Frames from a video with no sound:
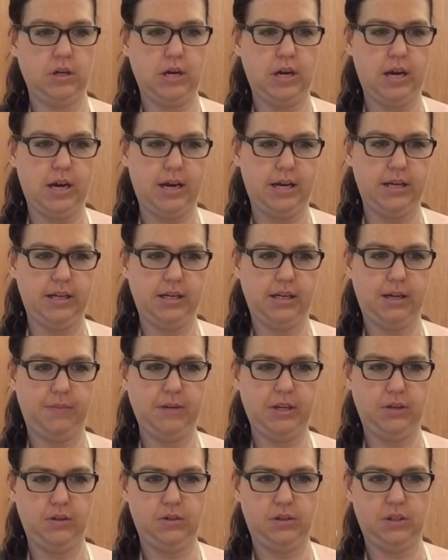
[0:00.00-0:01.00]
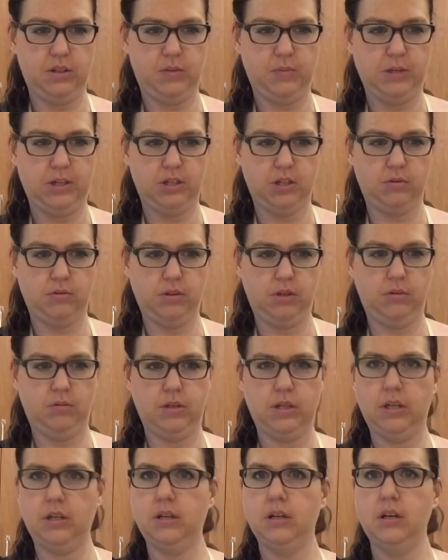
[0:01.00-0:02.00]
Anytime I use the sponge, I really
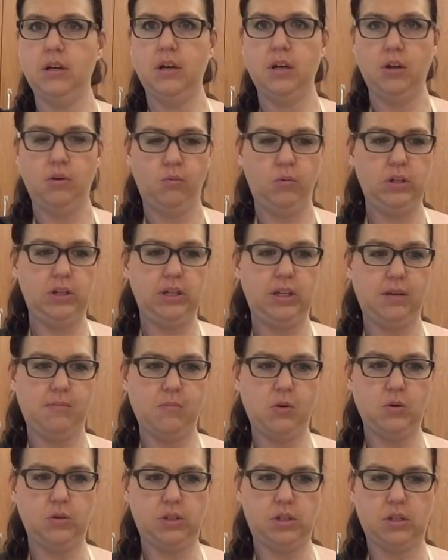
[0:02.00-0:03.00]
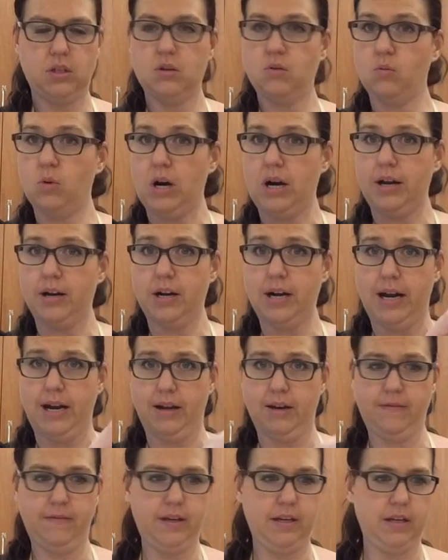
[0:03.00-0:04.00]
want to get most of the water
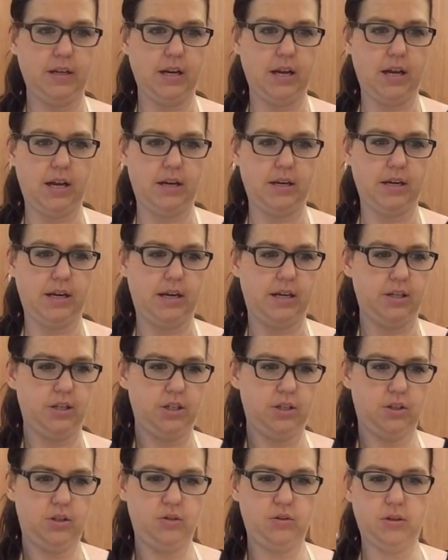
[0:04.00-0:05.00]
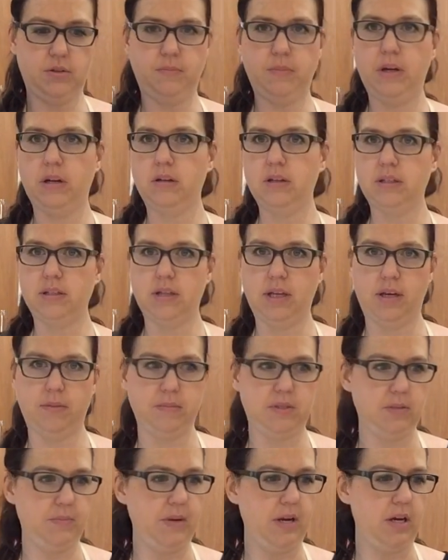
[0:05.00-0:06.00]
out of it and just use a barely
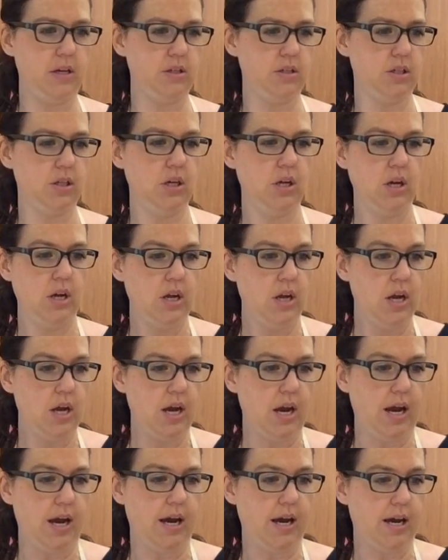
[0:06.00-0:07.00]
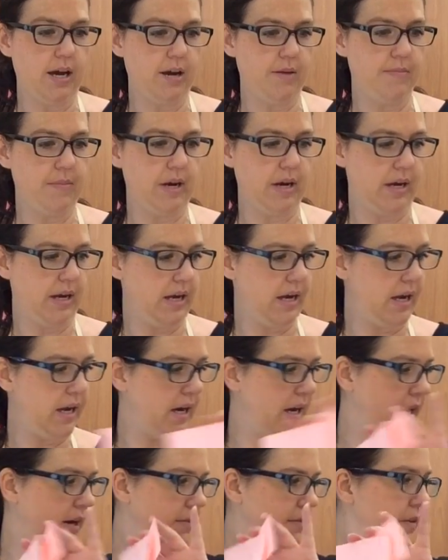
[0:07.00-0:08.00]
damp sponge. I
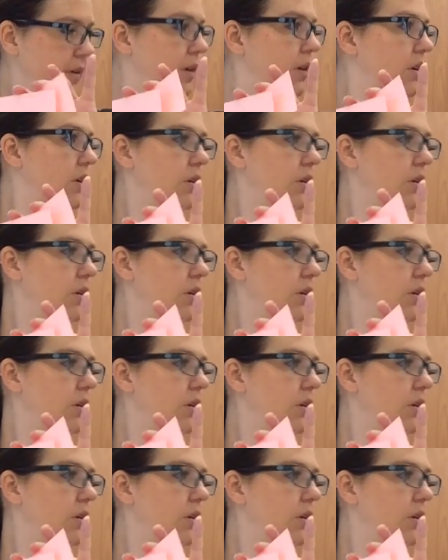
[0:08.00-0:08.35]
have